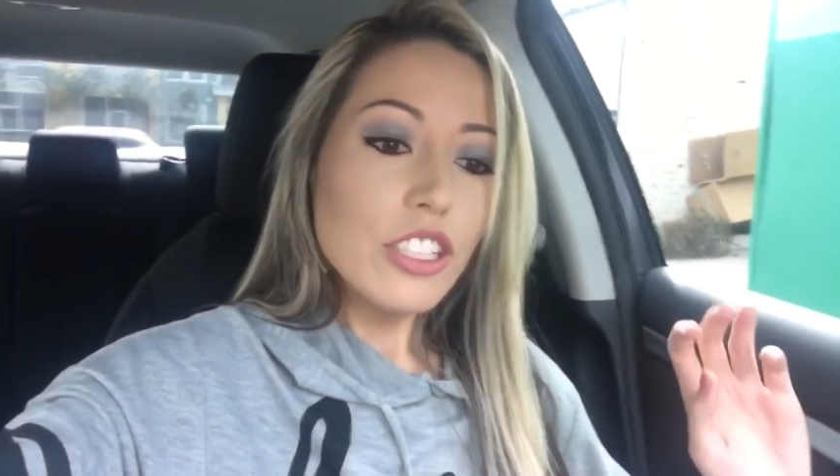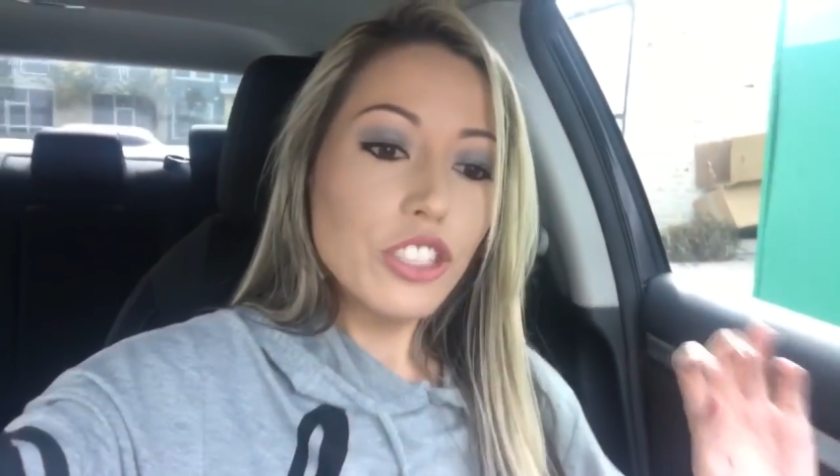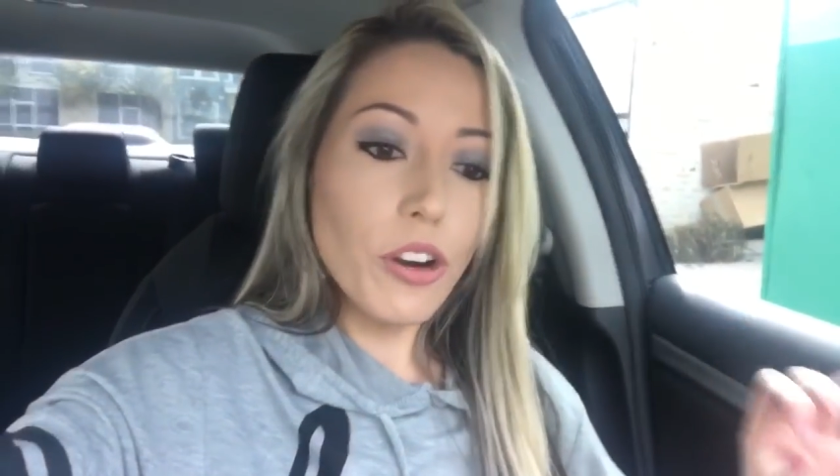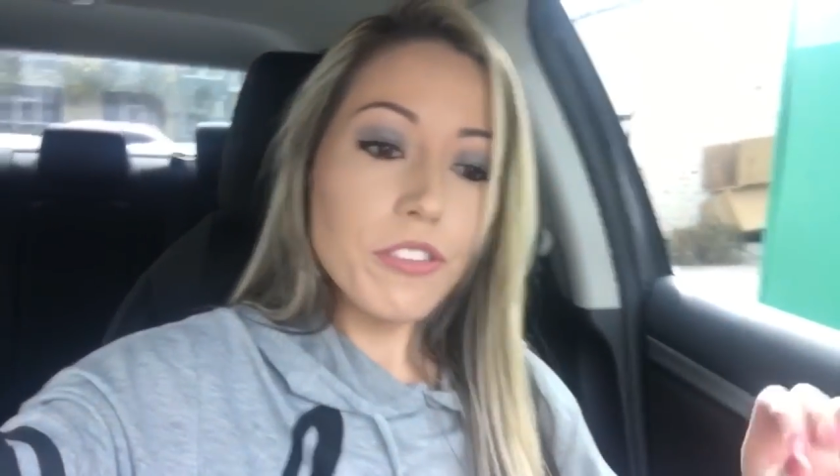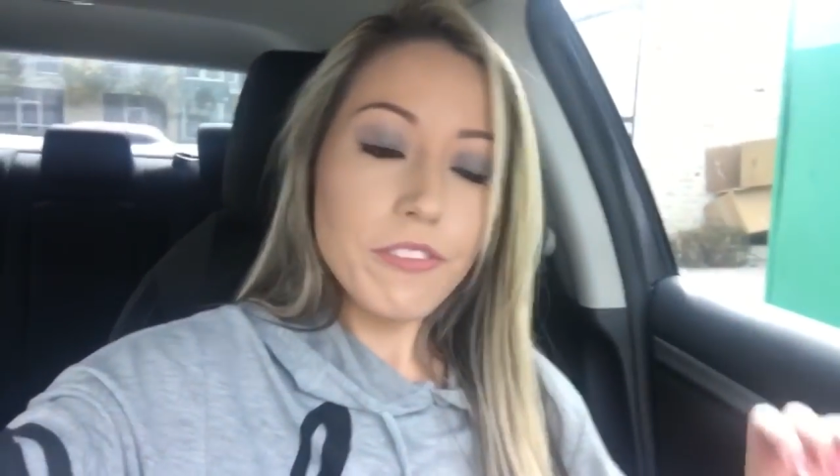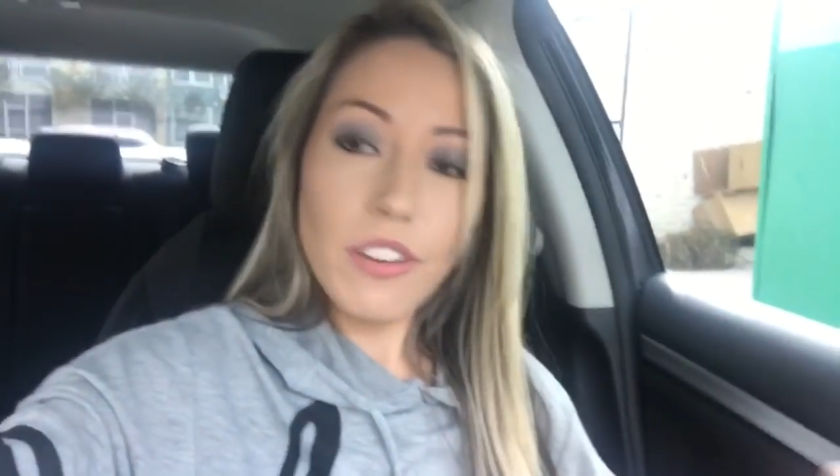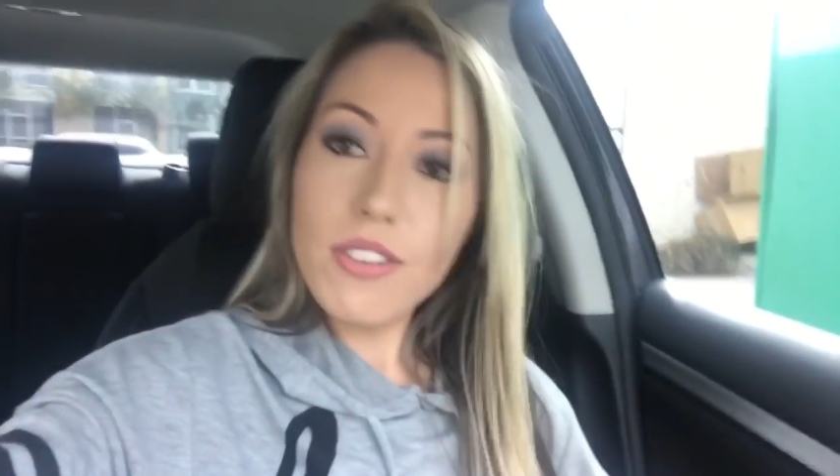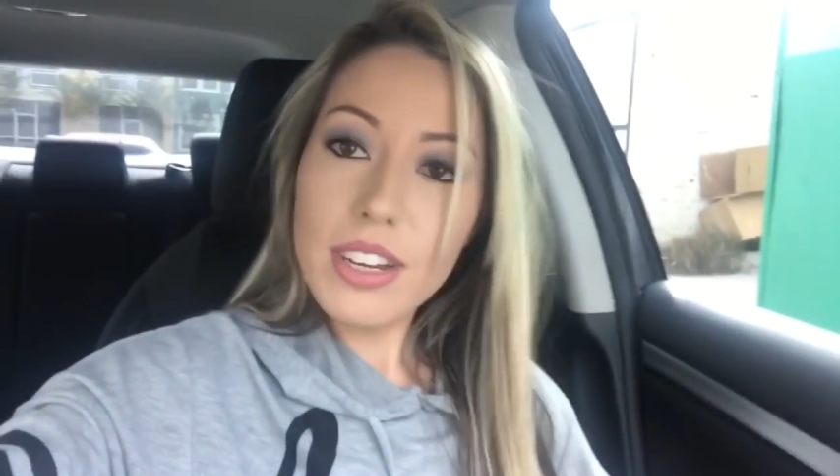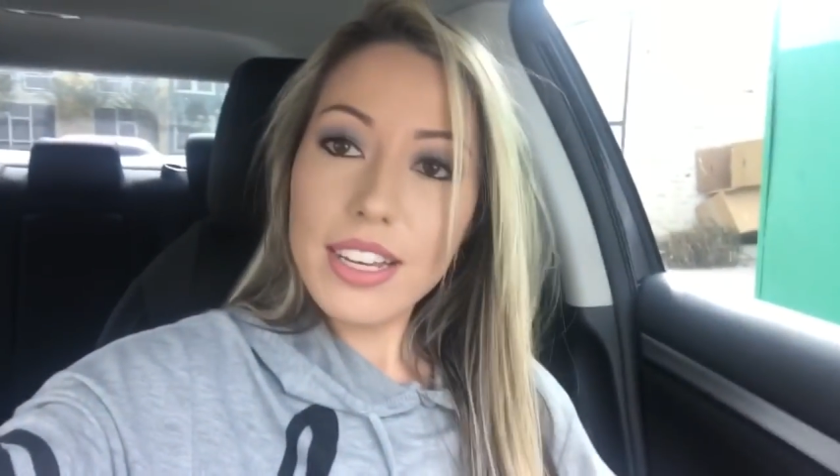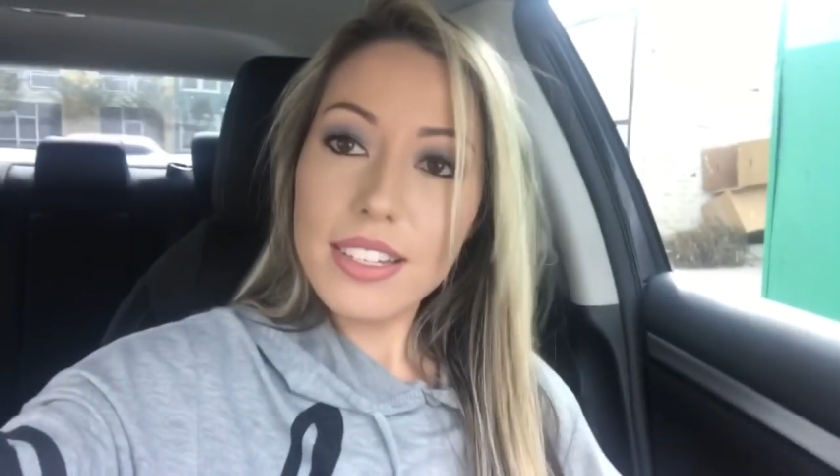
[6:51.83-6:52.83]
Don't
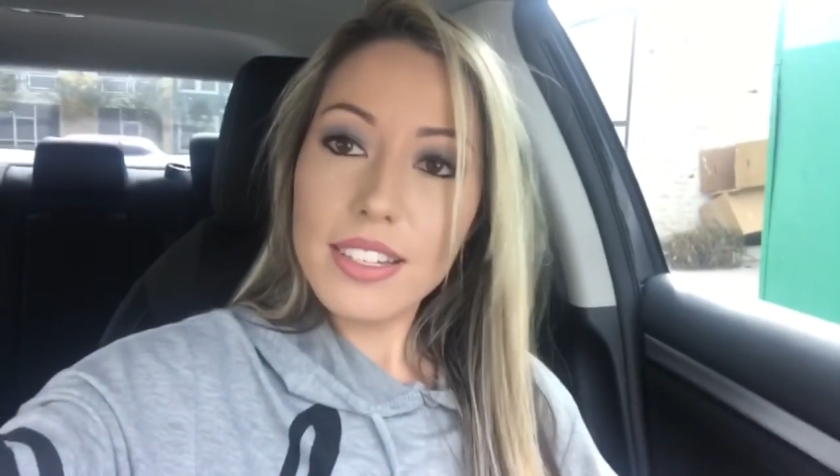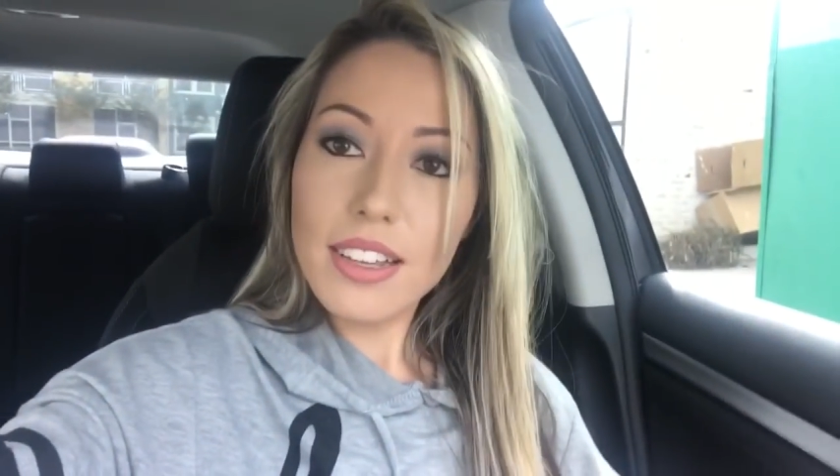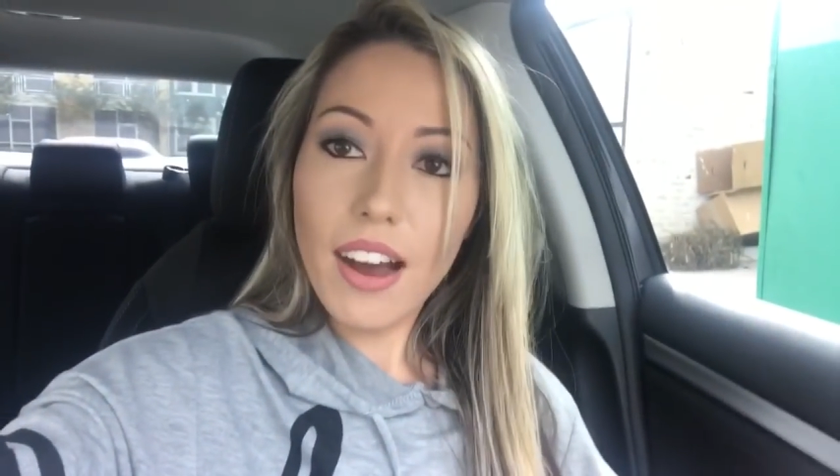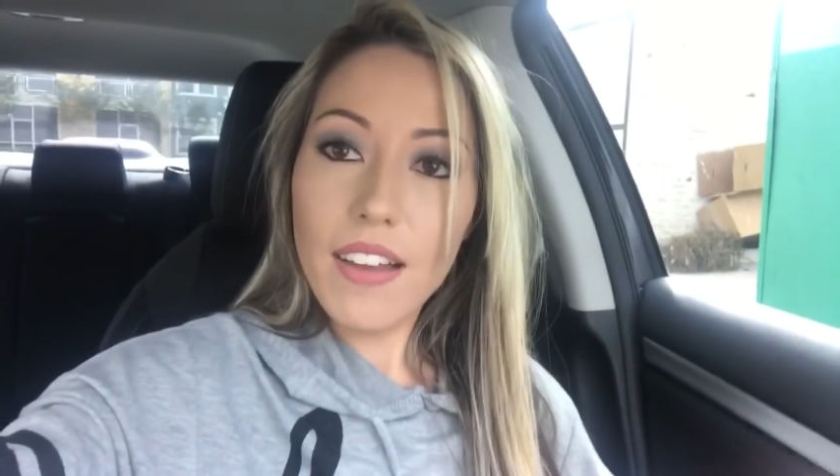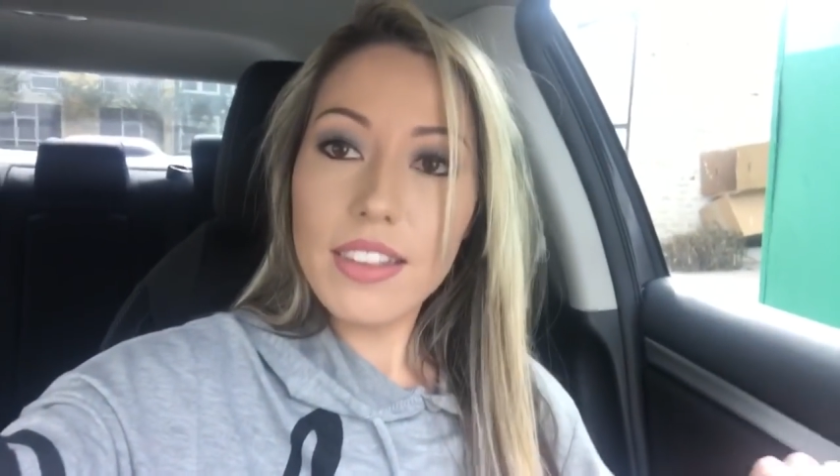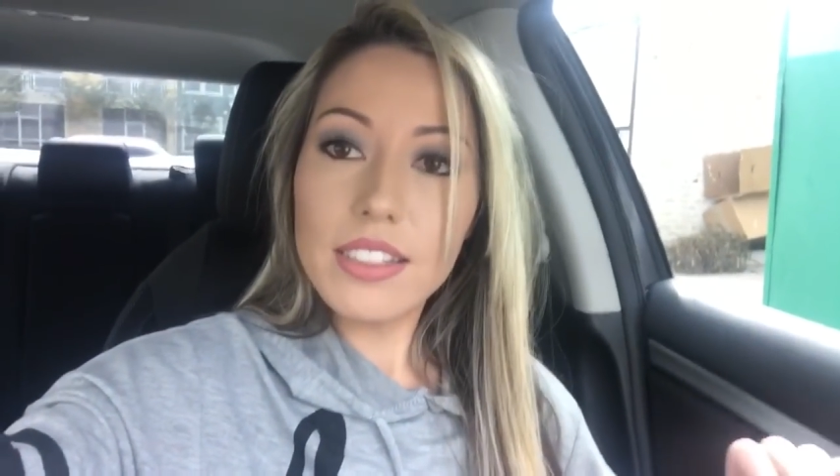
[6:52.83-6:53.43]
focus on